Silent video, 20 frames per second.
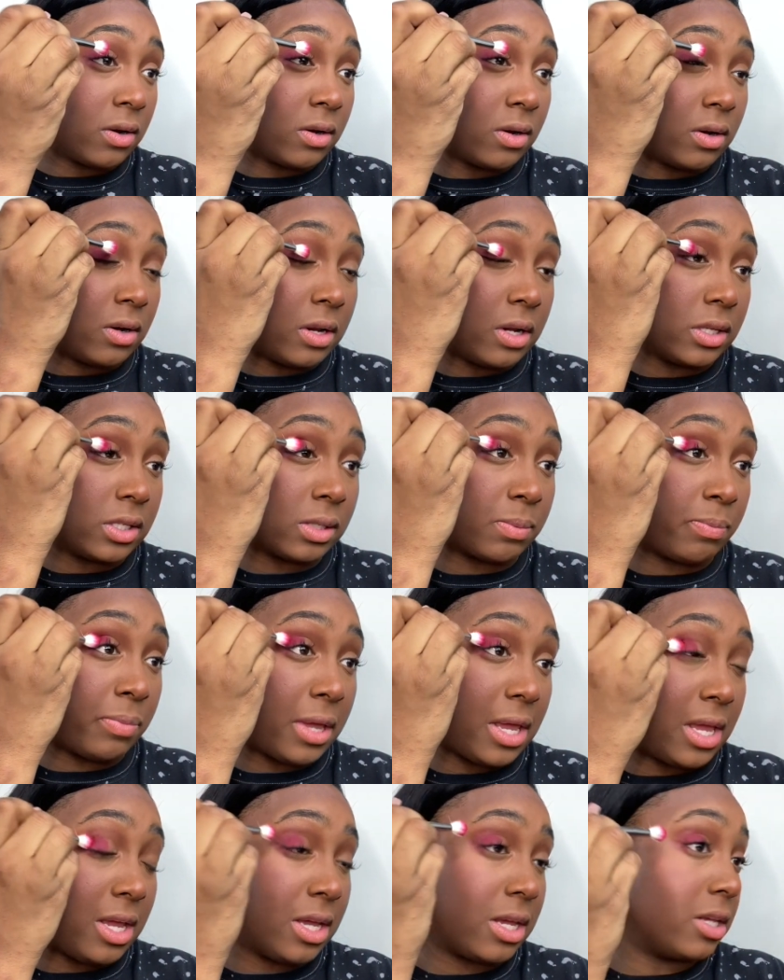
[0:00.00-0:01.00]
this
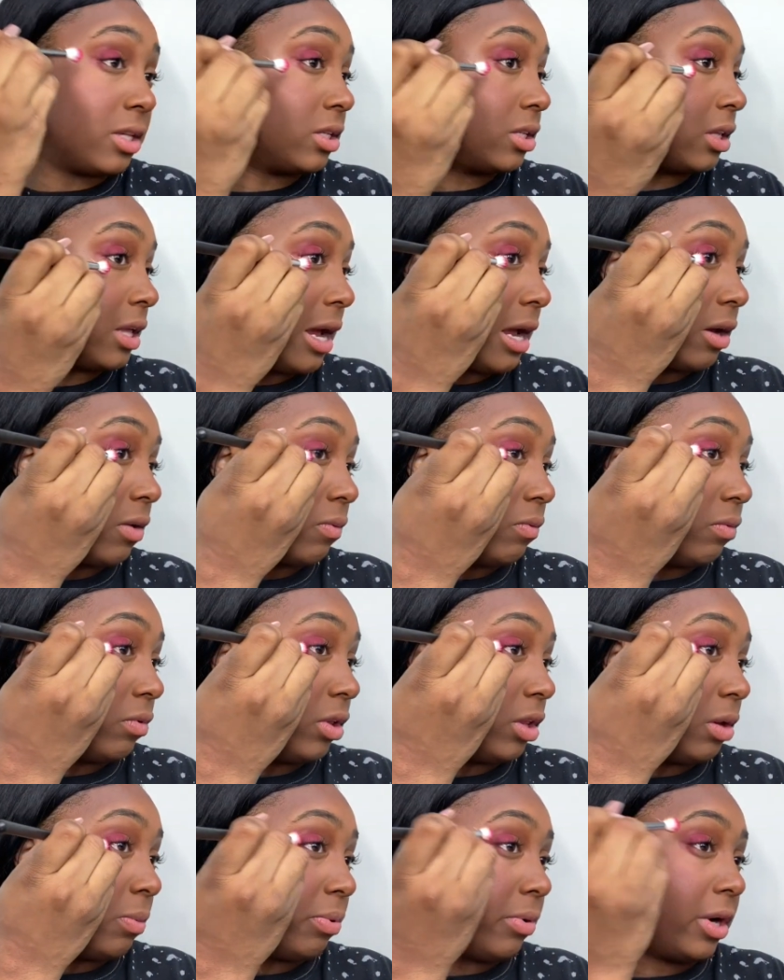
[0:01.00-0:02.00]
pink is like
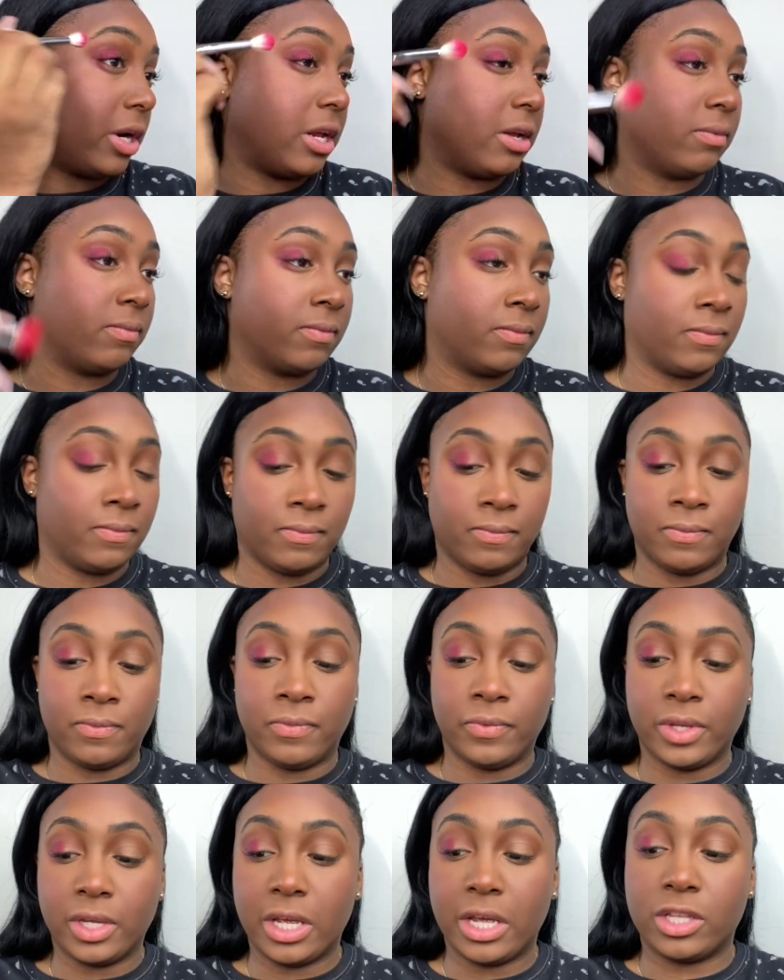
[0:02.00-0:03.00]
really pretty.
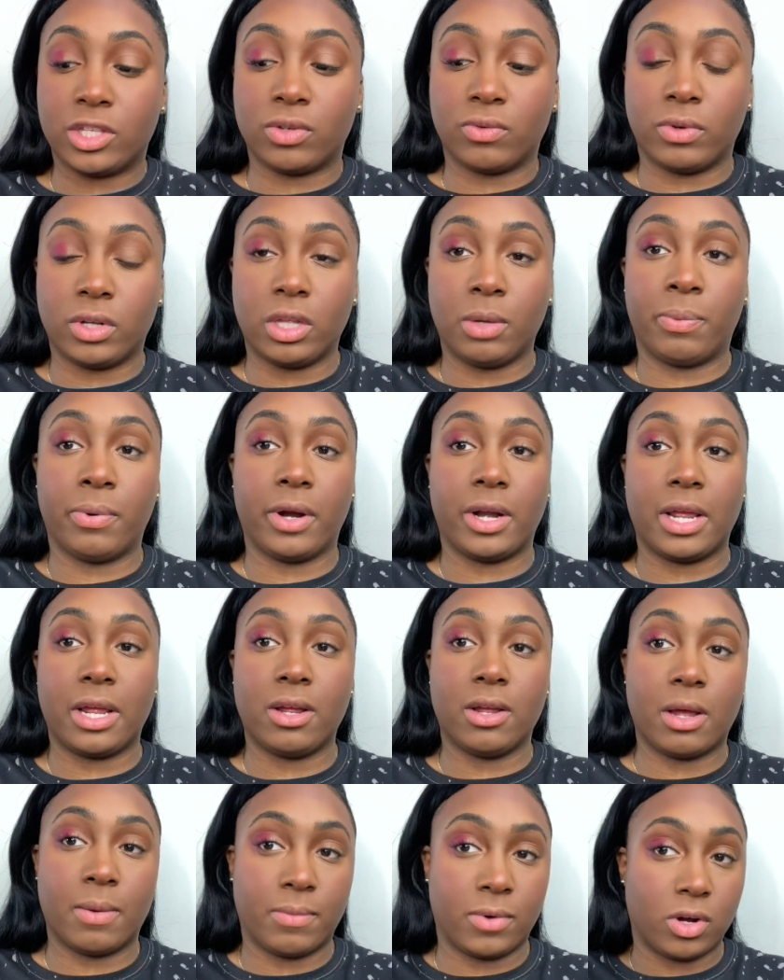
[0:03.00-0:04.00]
It's really pretty.
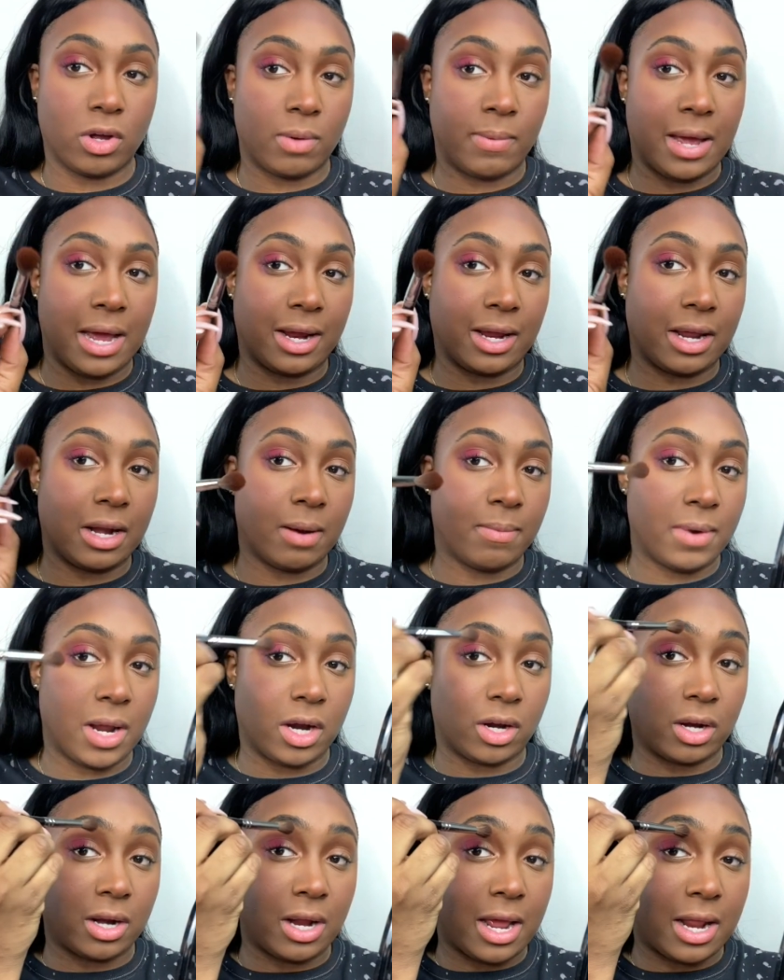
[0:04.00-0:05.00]
I'm gonna go back and I'm not
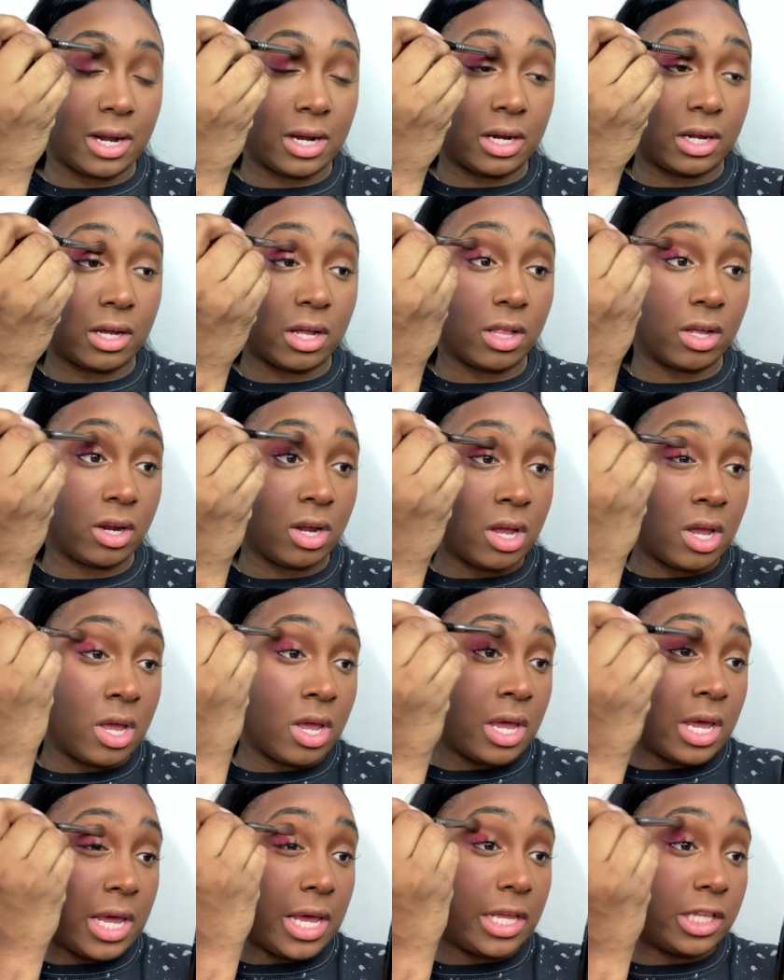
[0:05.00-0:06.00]
gonna add any color.
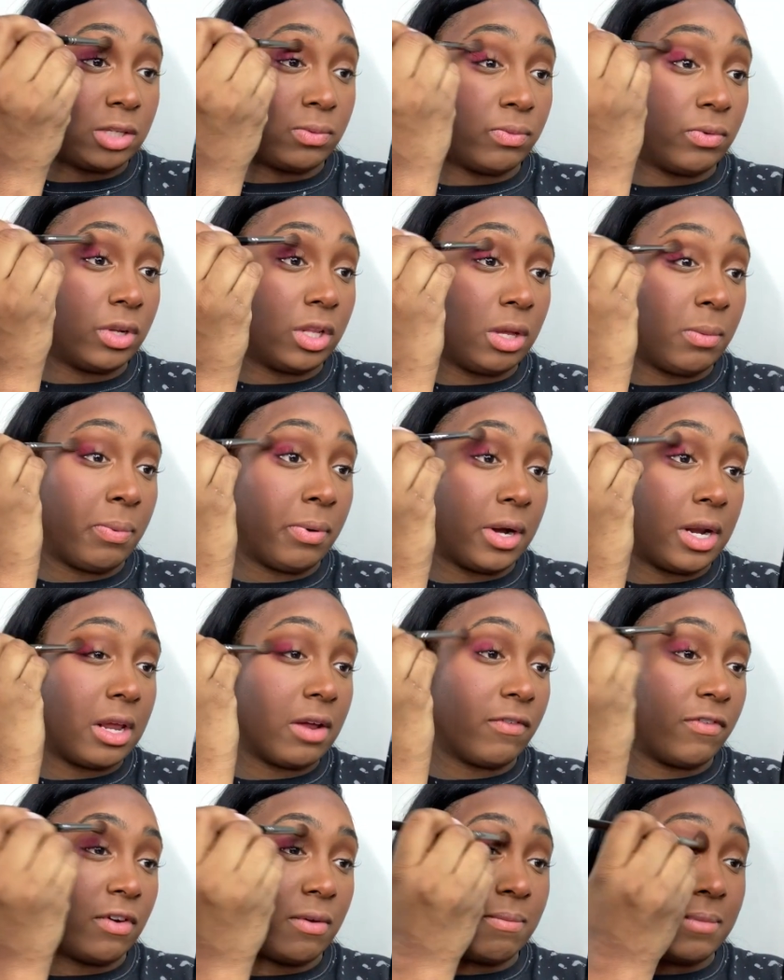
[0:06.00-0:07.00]
It's really pretty,
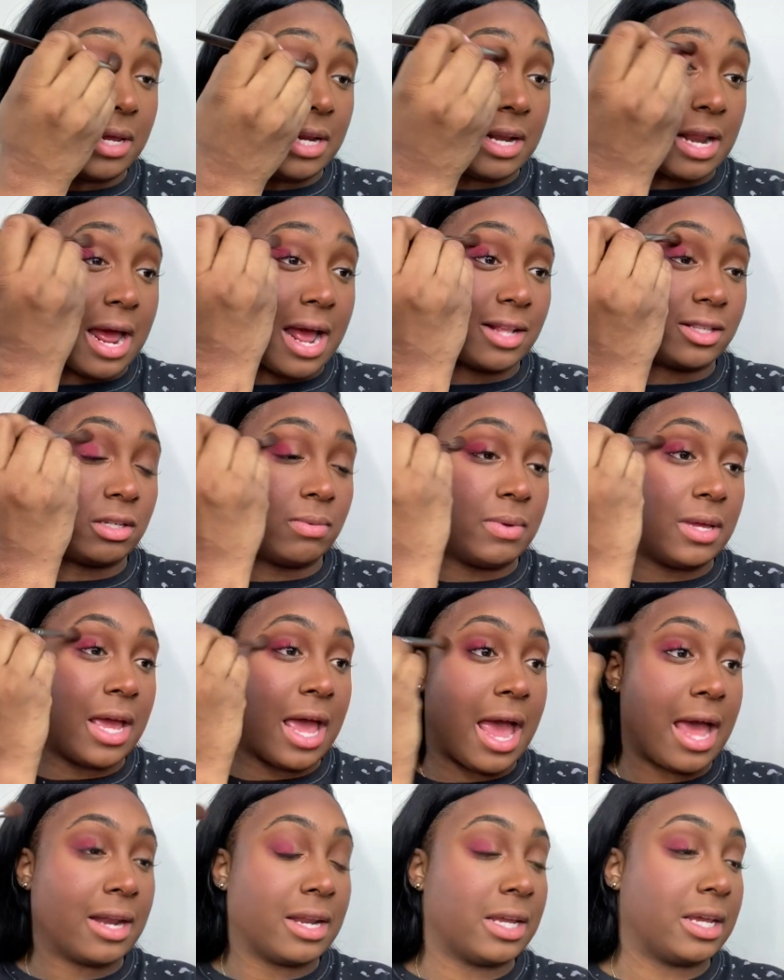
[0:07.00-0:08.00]
and for me not to be
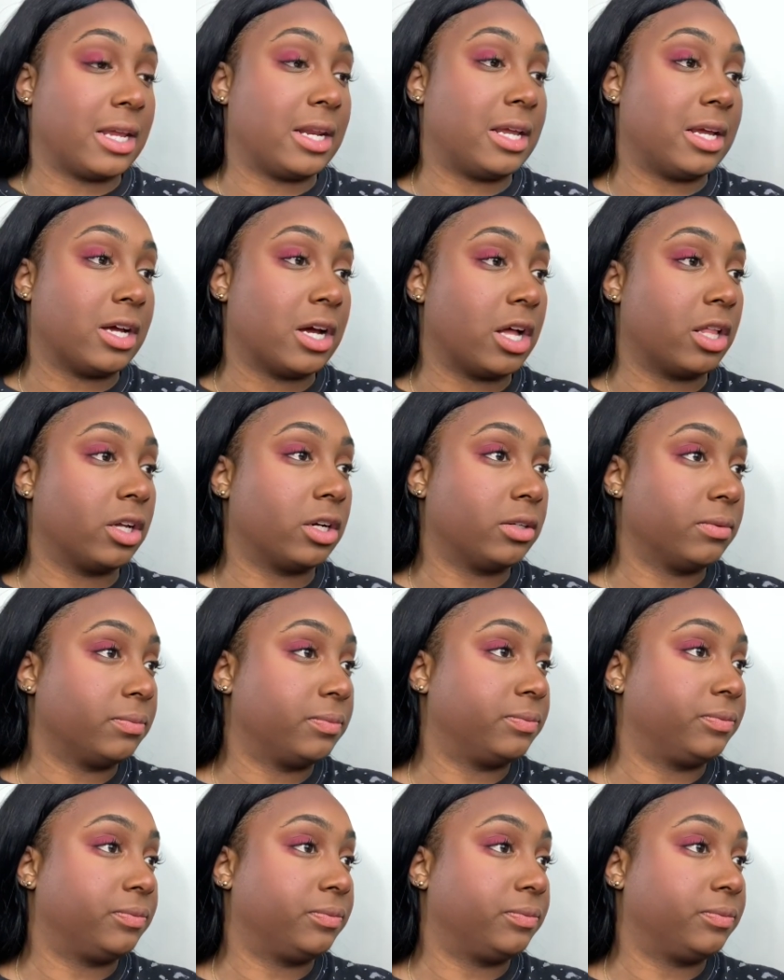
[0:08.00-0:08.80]
adding any color,